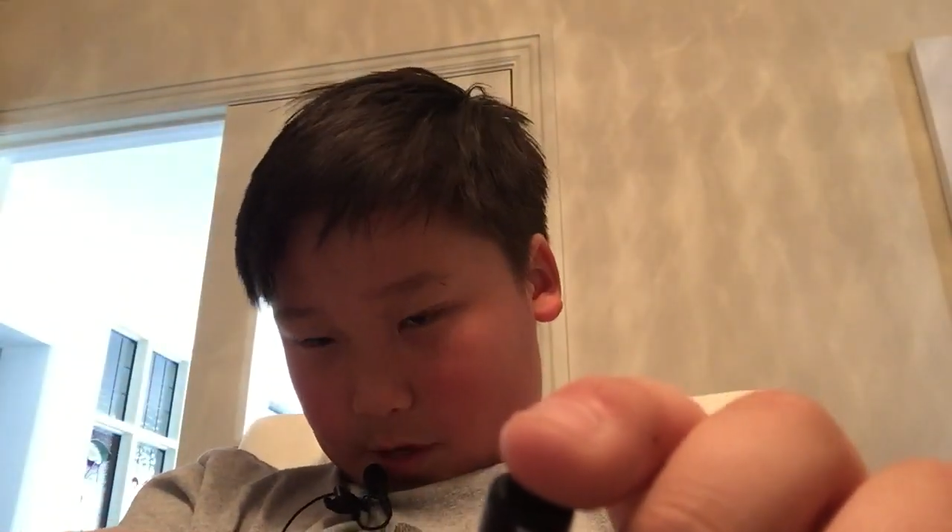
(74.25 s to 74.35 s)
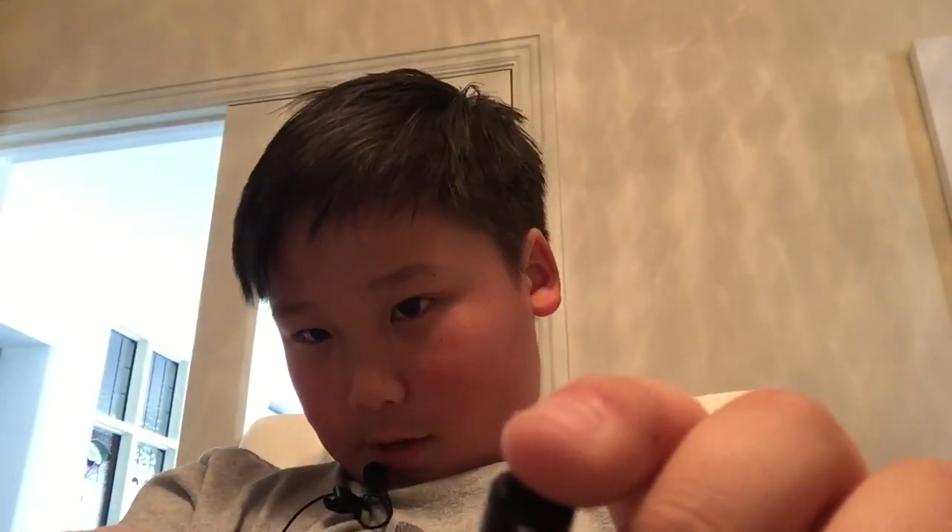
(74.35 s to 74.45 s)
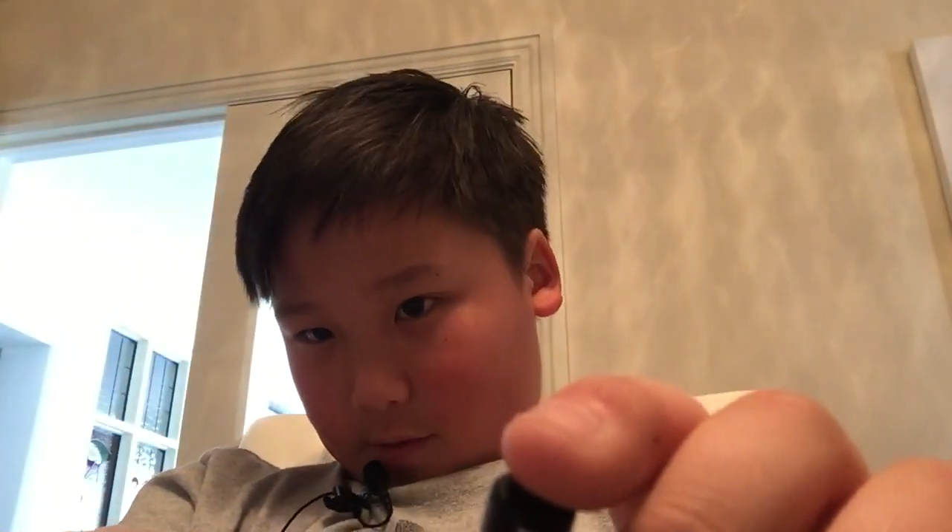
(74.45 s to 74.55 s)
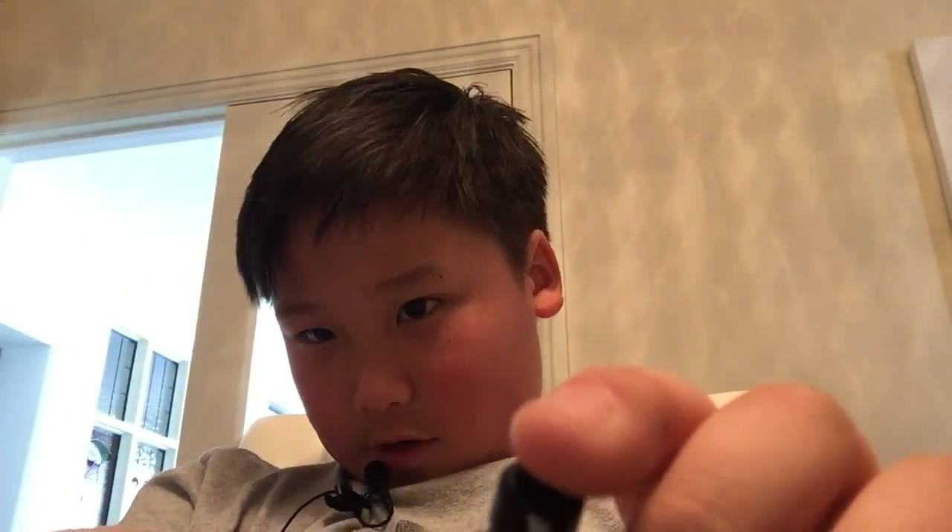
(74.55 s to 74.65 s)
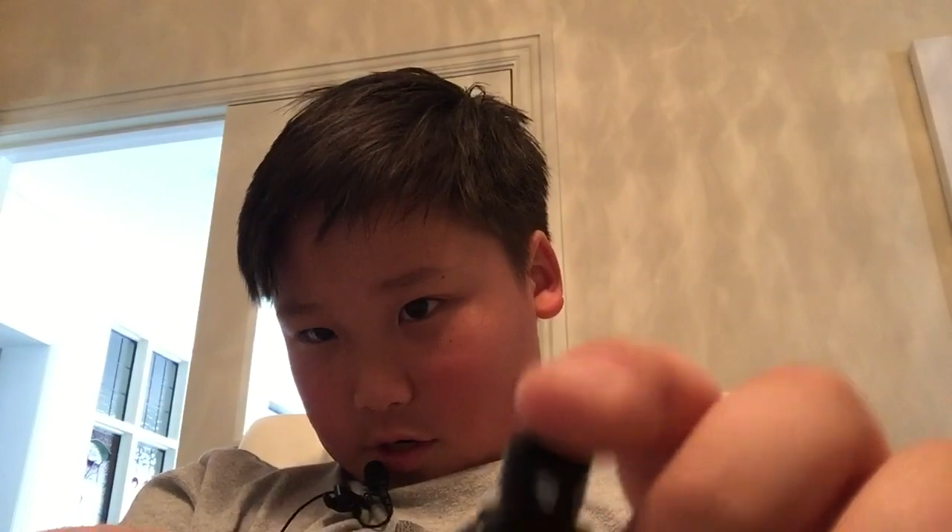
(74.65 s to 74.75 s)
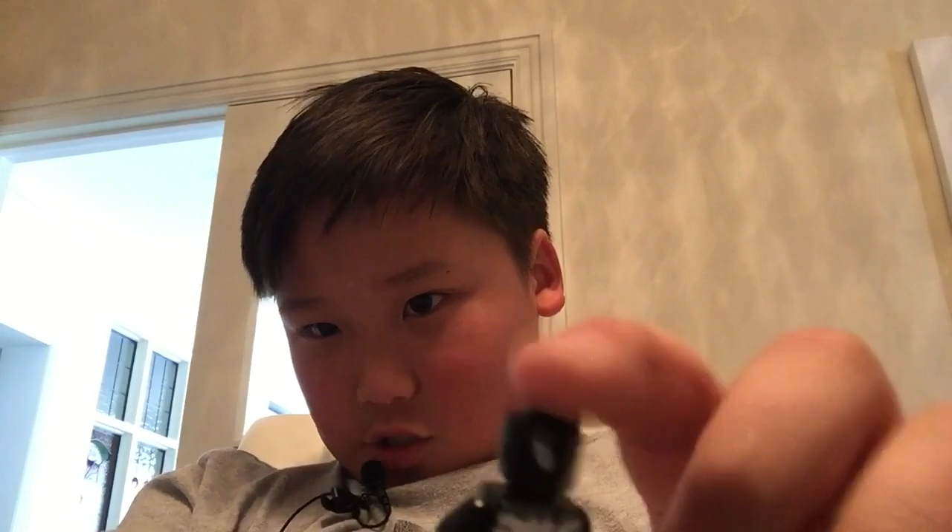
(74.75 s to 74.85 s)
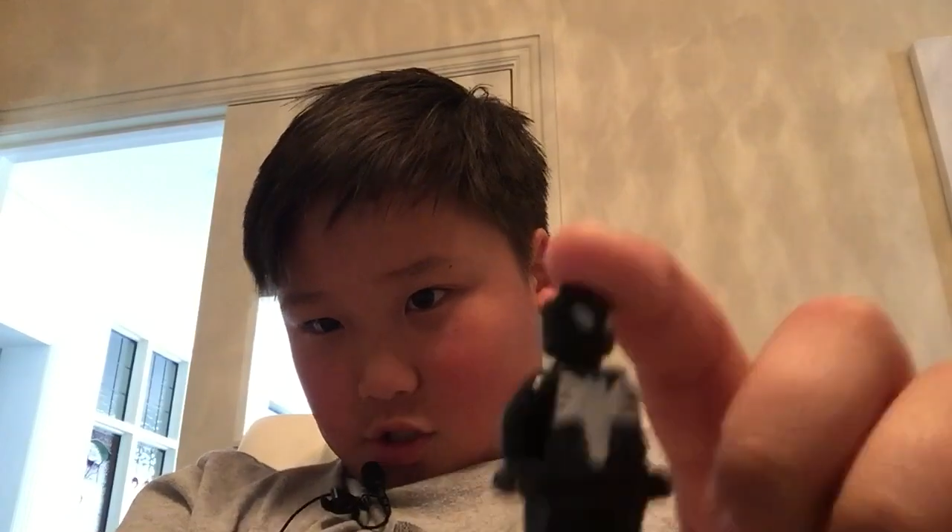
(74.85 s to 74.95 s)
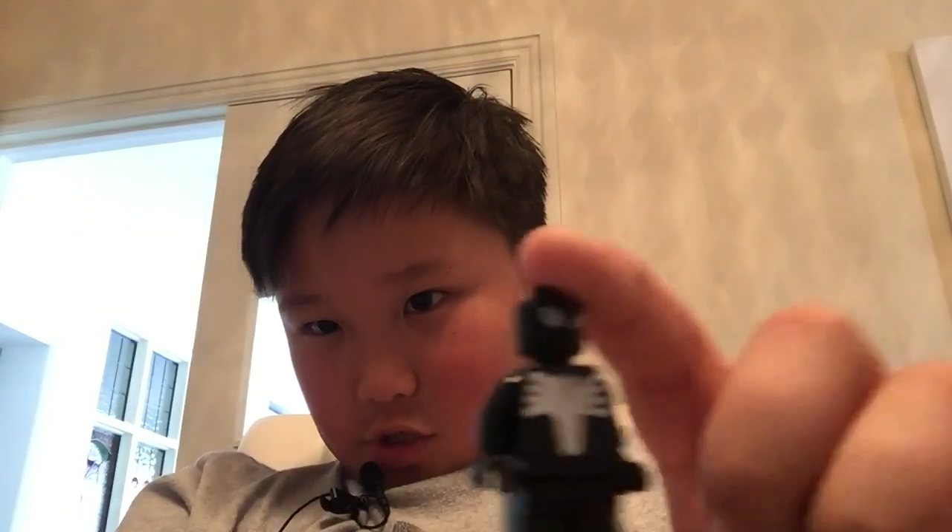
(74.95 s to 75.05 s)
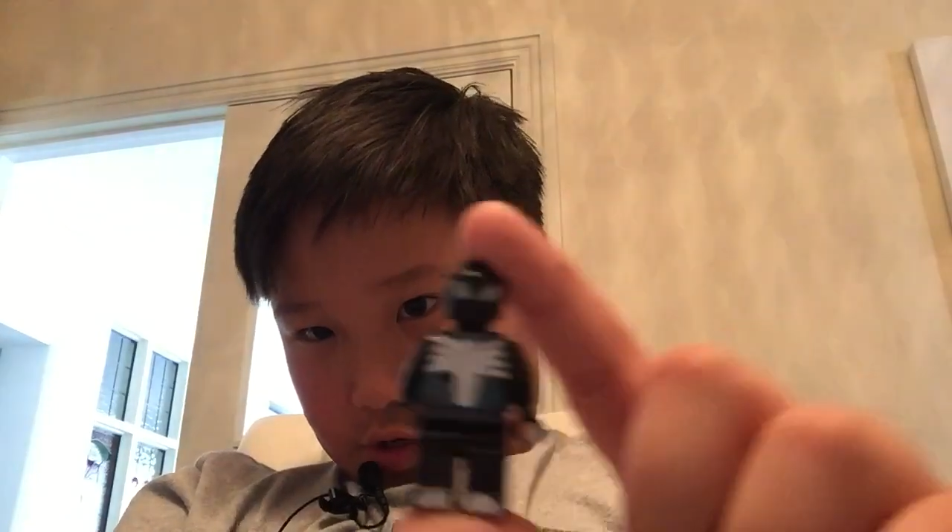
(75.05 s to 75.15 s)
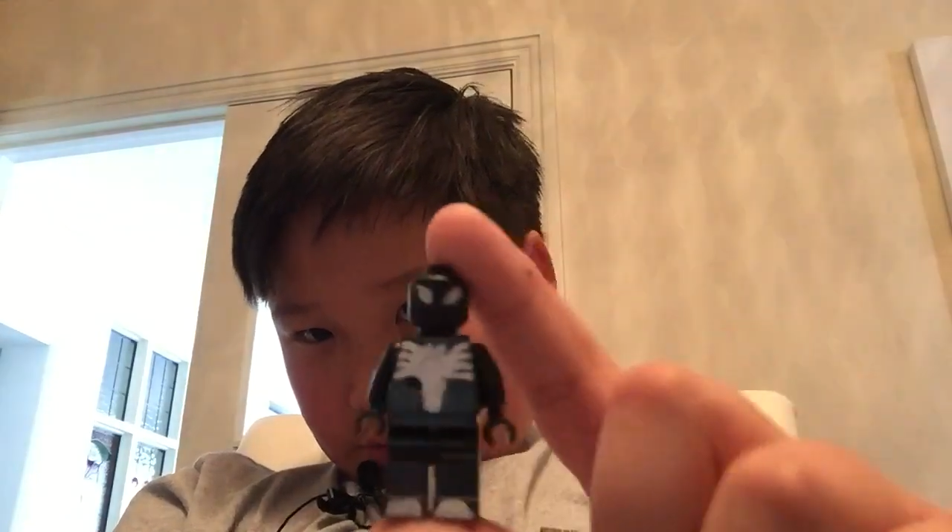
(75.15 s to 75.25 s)
gonna
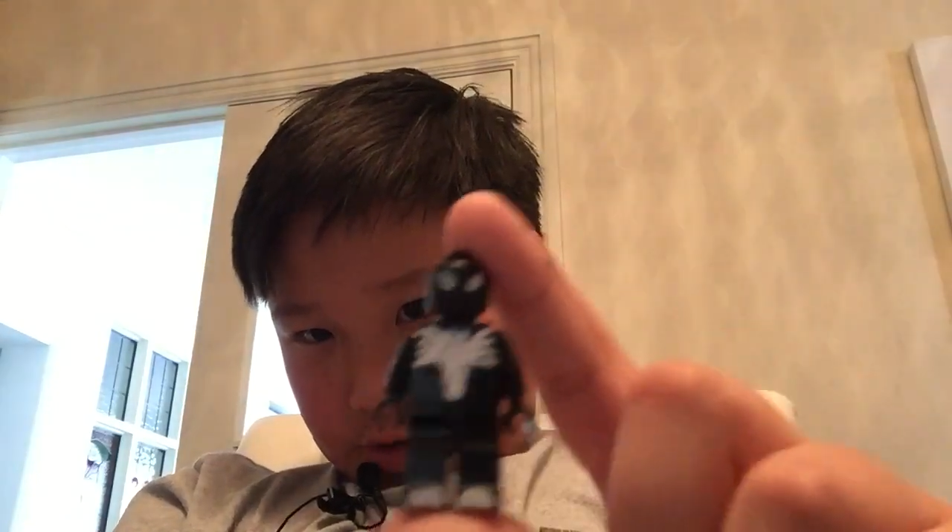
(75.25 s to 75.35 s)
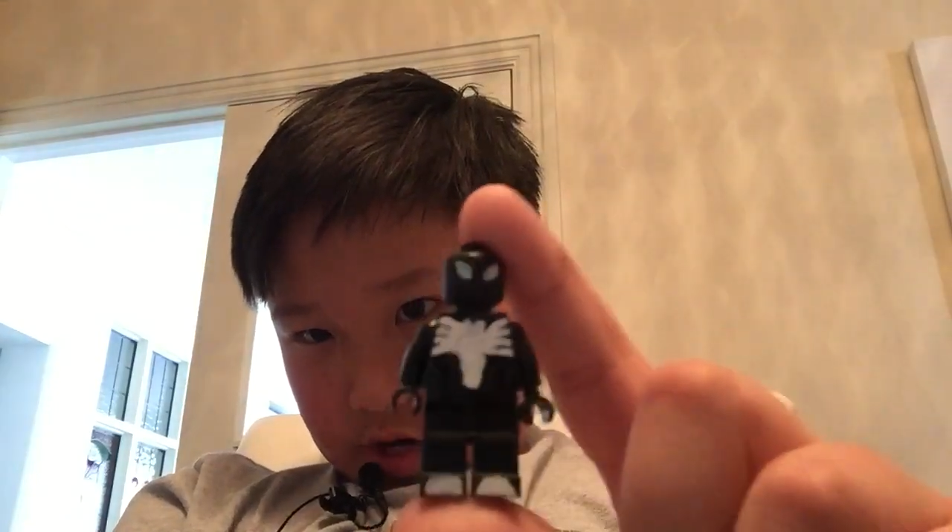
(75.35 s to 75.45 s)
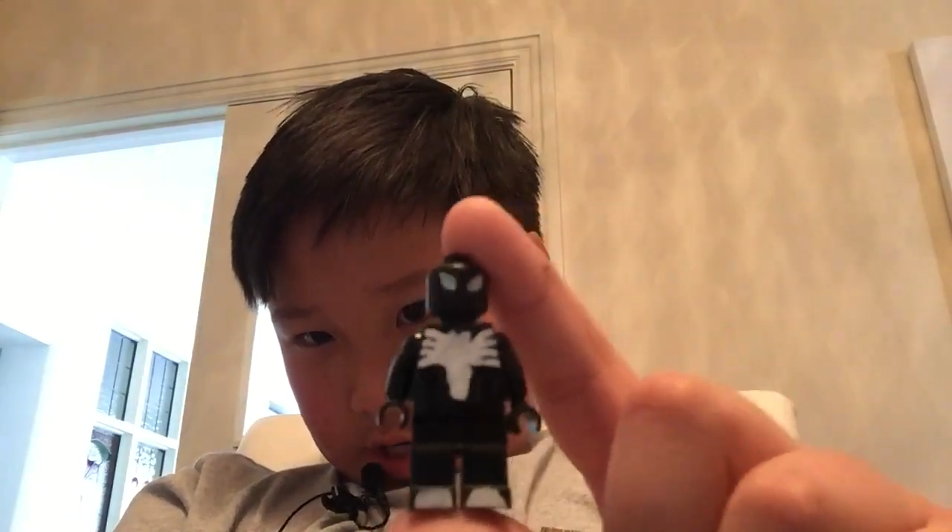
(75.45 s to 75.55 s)
show you it